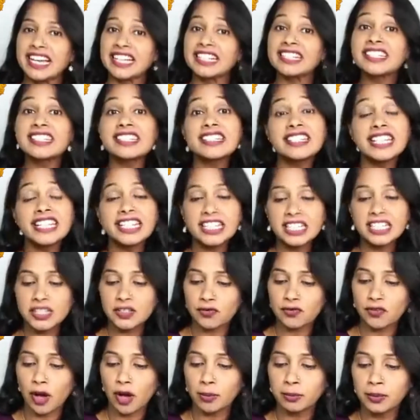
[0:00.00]
and stings
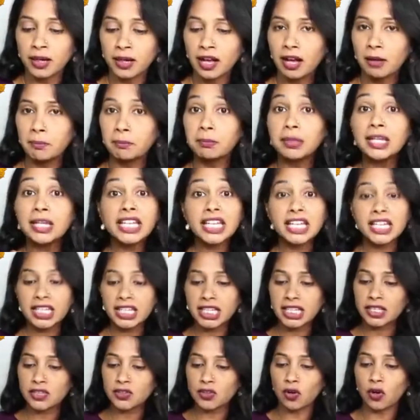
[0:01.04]
from
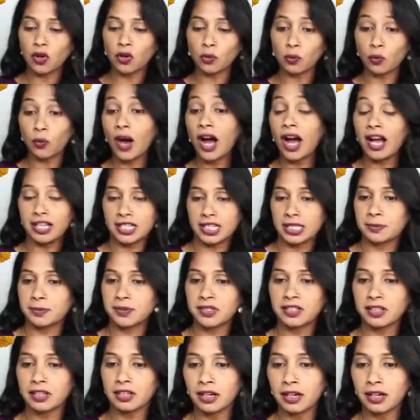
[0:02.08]
bees or wasps.